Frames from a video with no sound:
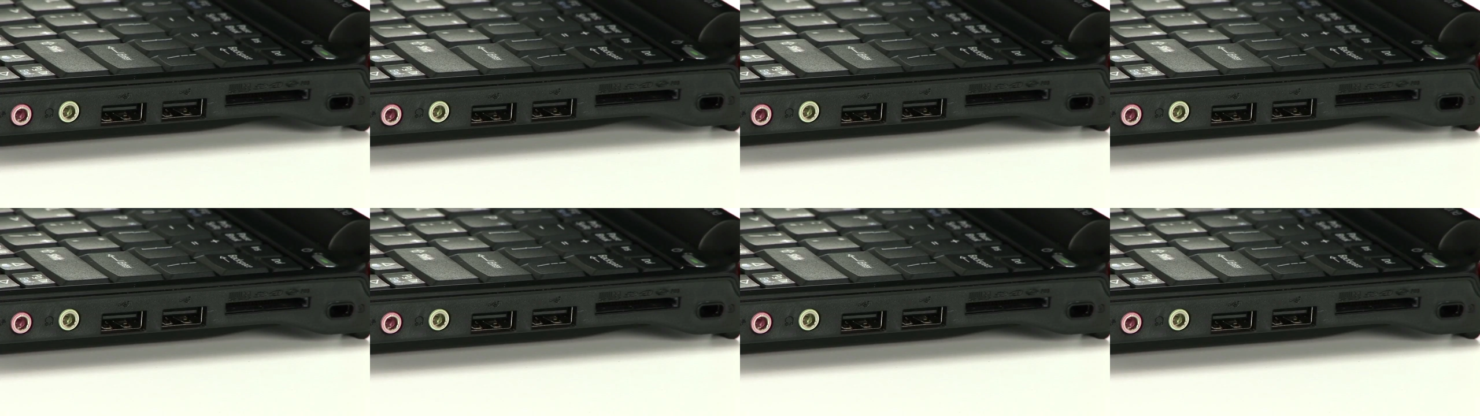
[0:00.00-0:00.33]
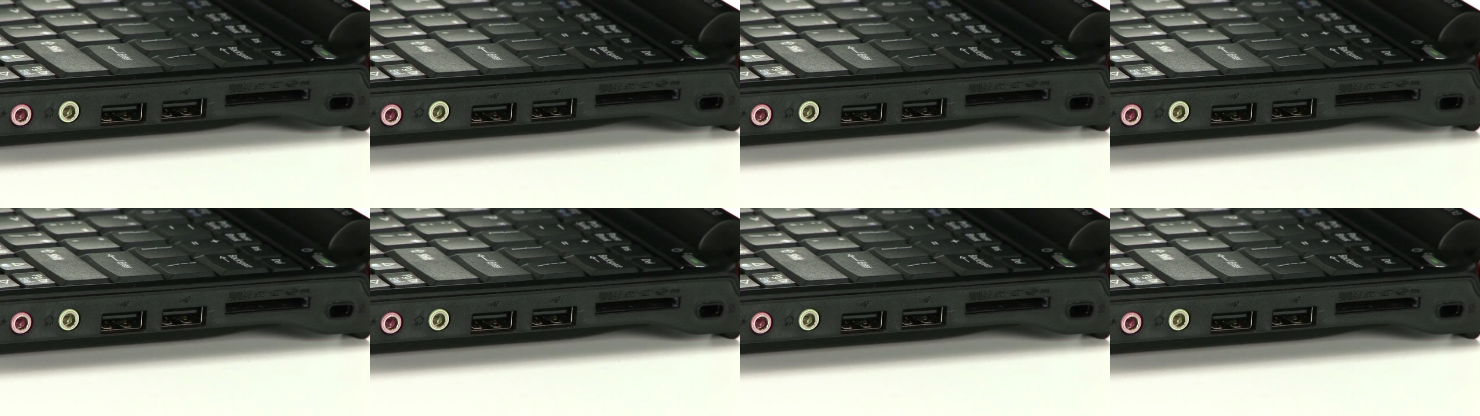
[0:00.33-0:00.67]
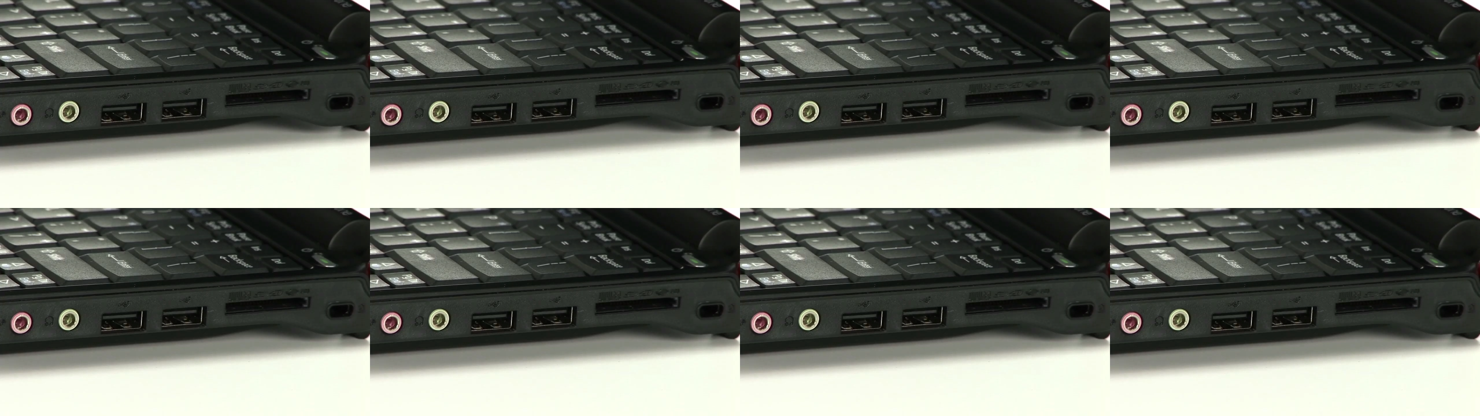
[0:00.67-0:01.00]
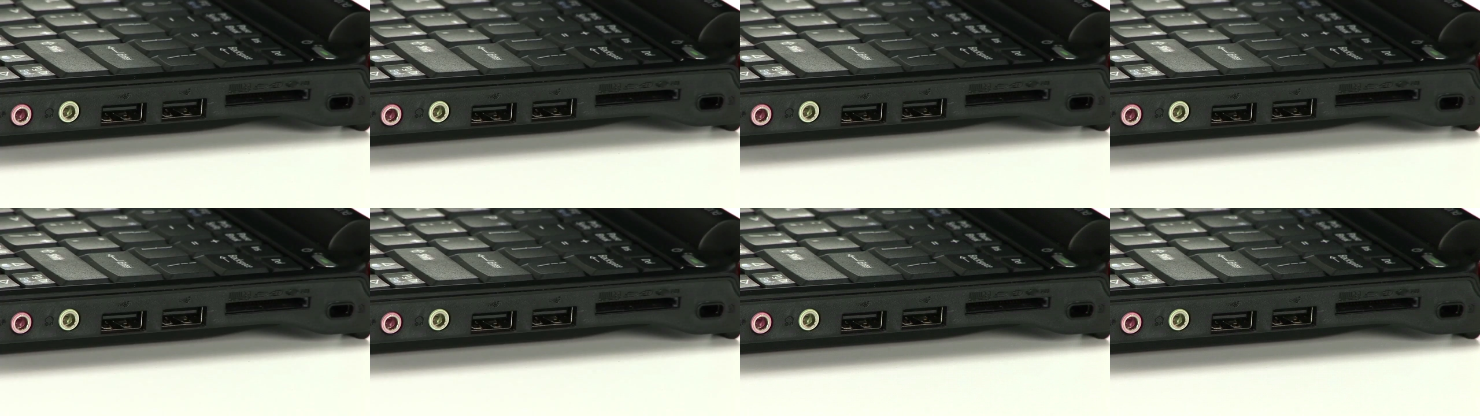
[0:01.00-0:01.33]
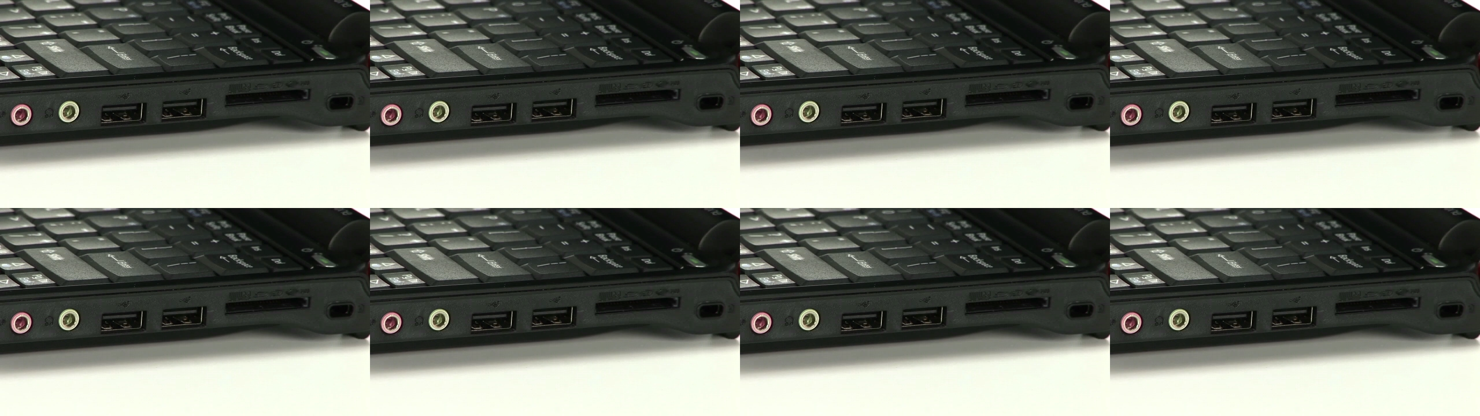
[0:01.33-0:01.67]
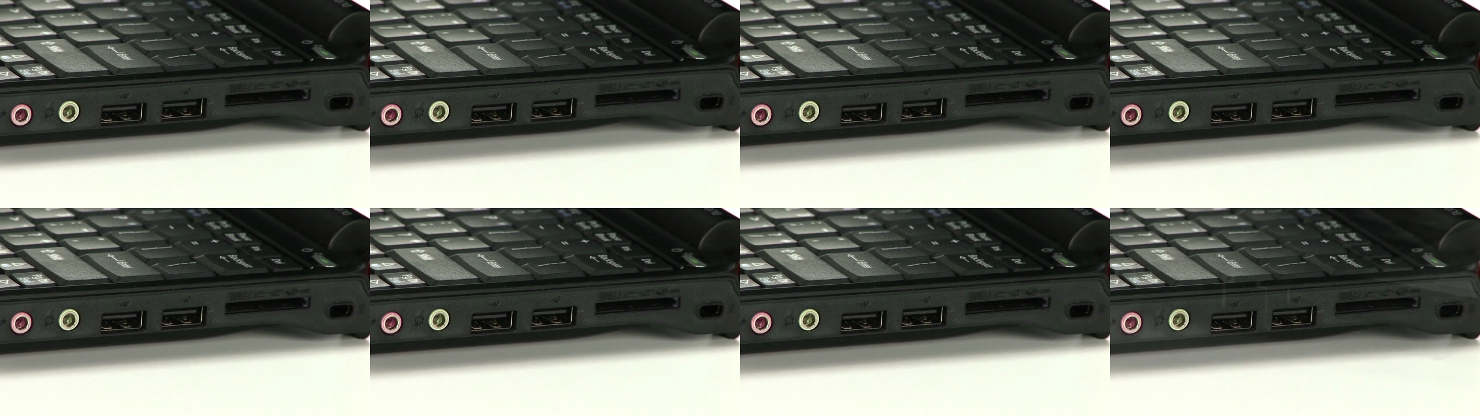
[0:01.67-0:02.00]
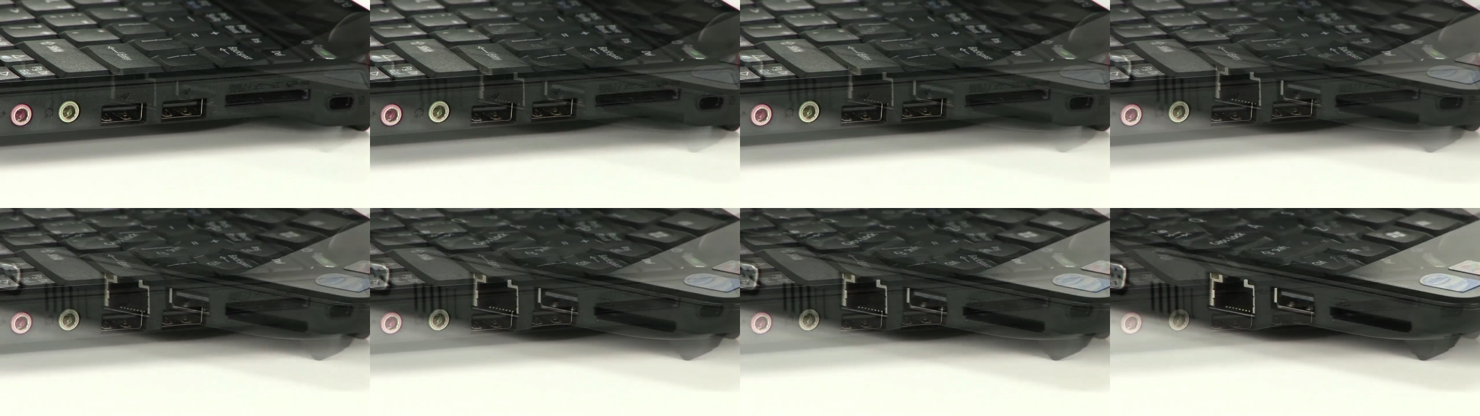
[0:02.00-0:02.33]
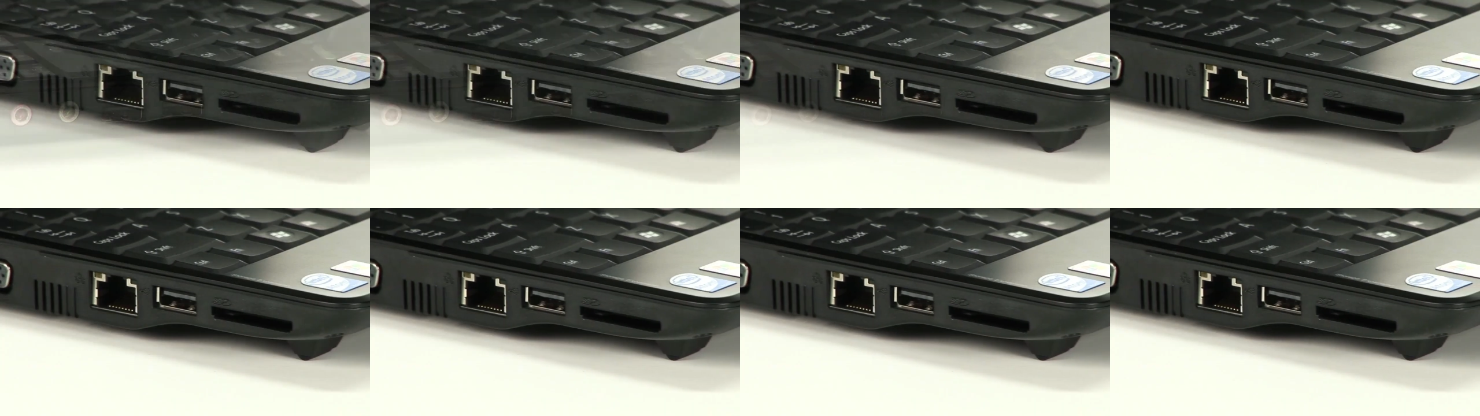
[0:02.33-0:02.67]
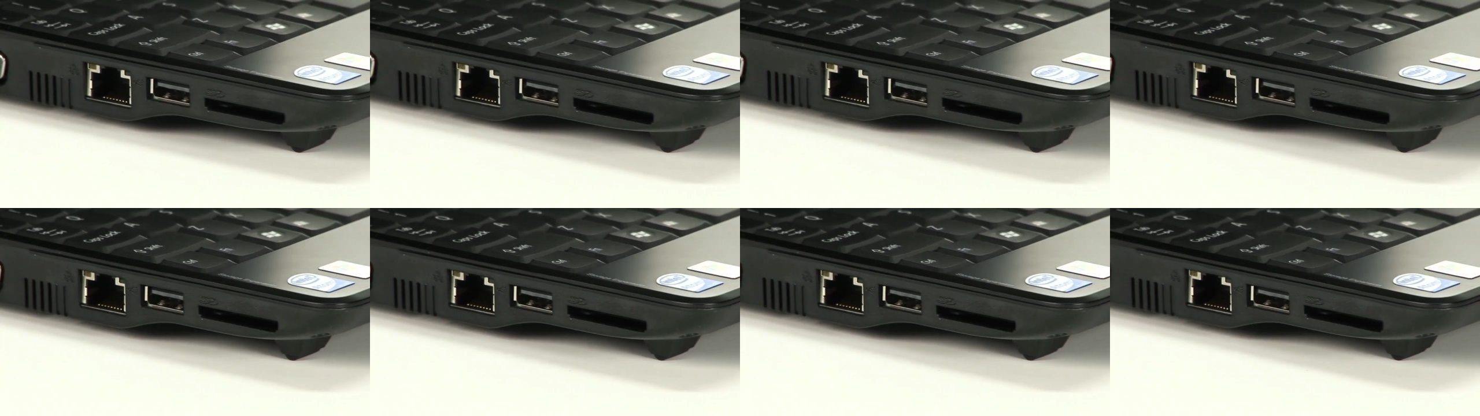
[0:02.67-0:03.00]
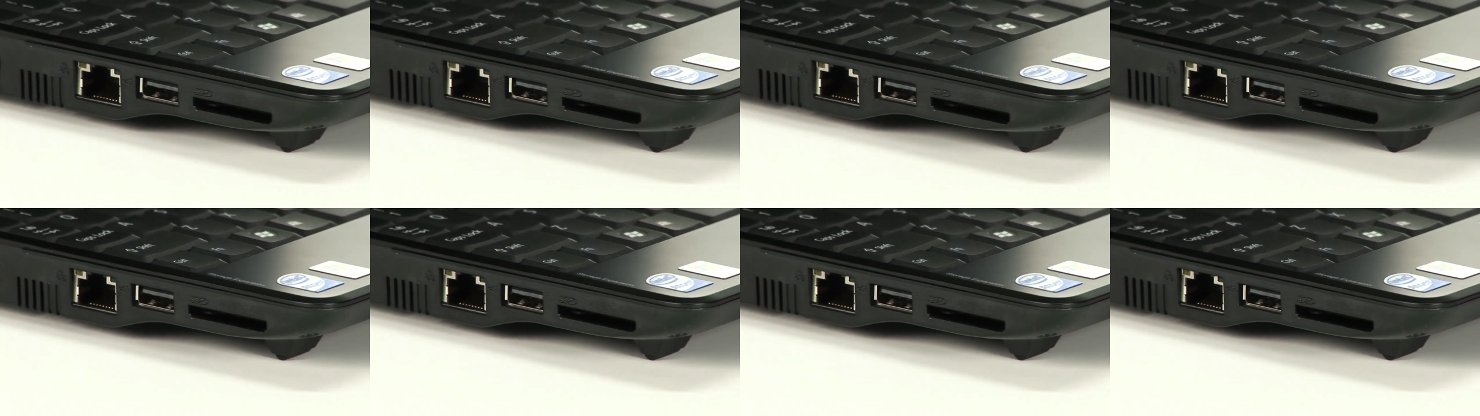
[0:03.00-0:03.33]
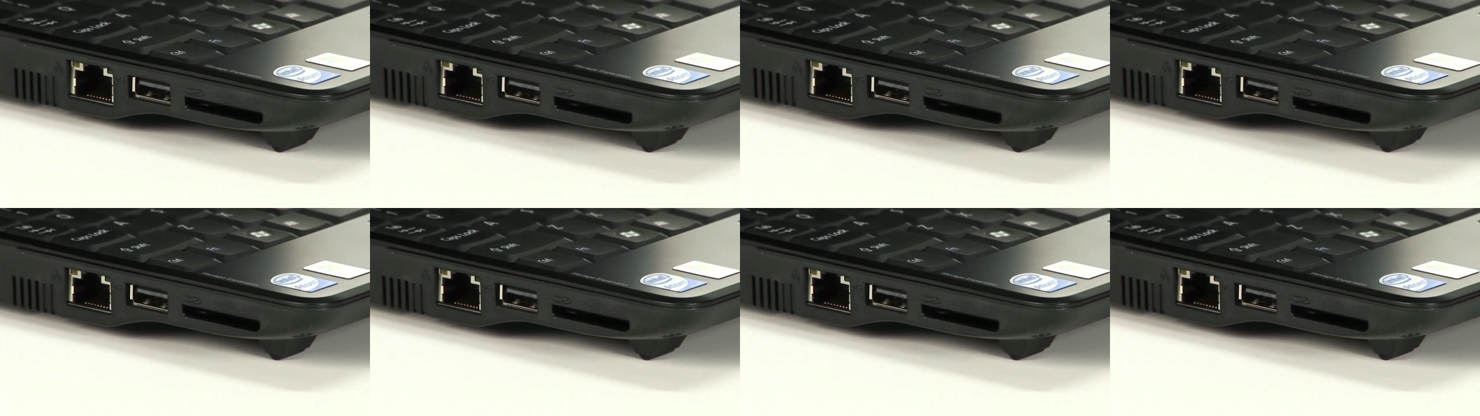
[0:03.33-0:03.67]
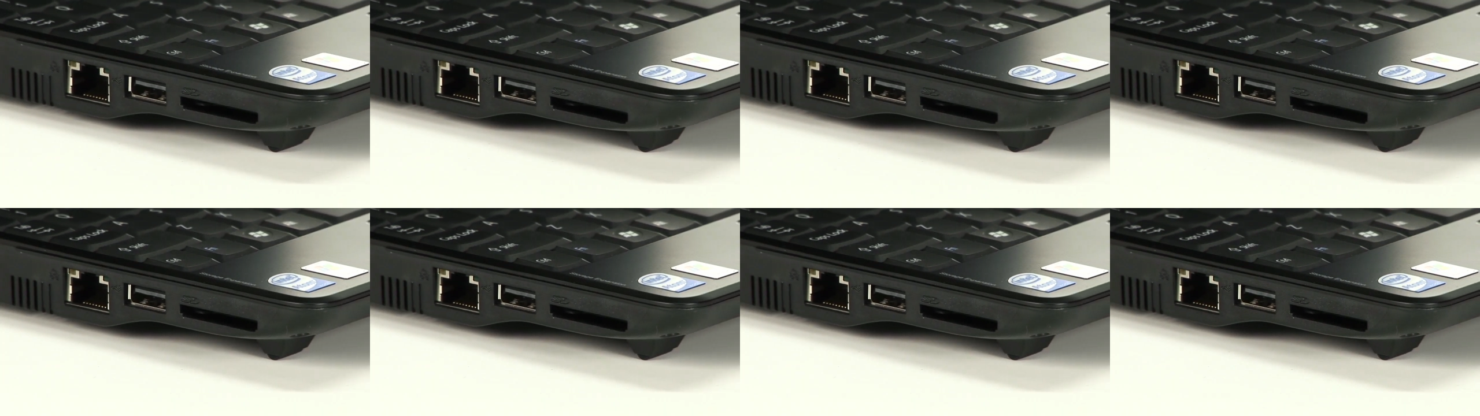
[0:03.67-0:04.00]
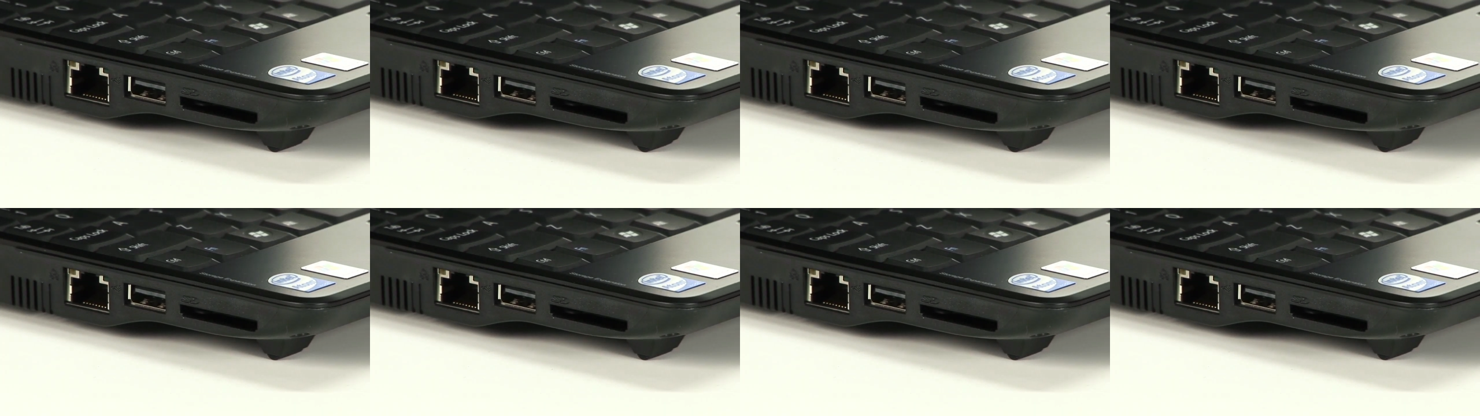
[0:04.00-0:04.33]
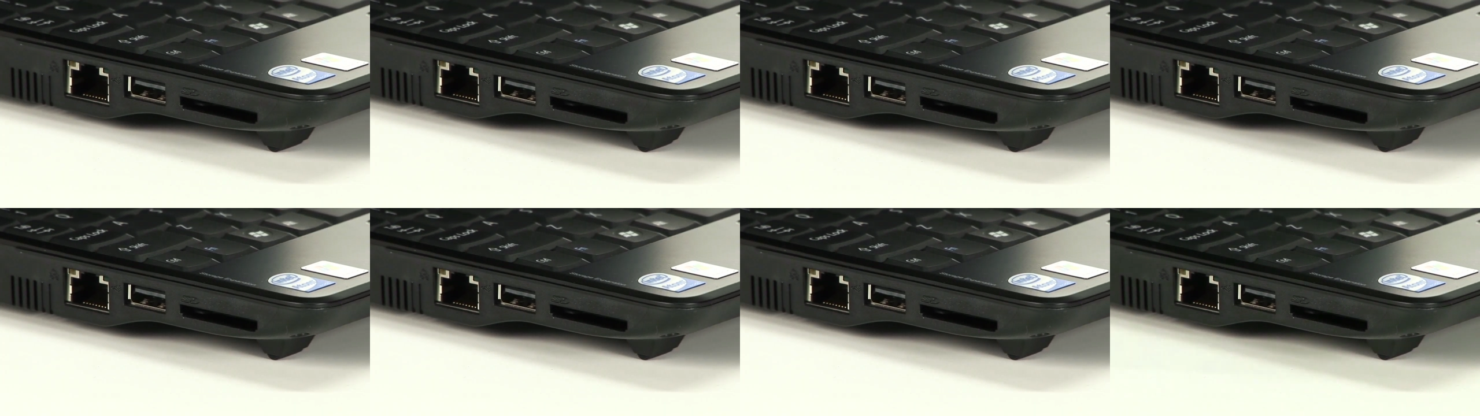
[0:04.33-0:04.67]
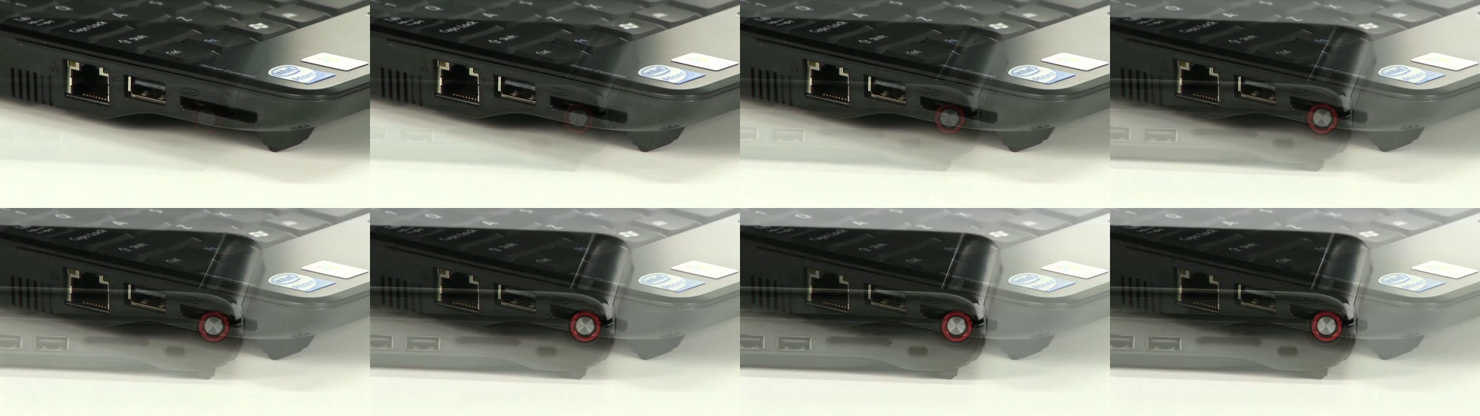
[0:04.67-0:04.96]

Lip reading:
Nobody's mouth can be seen.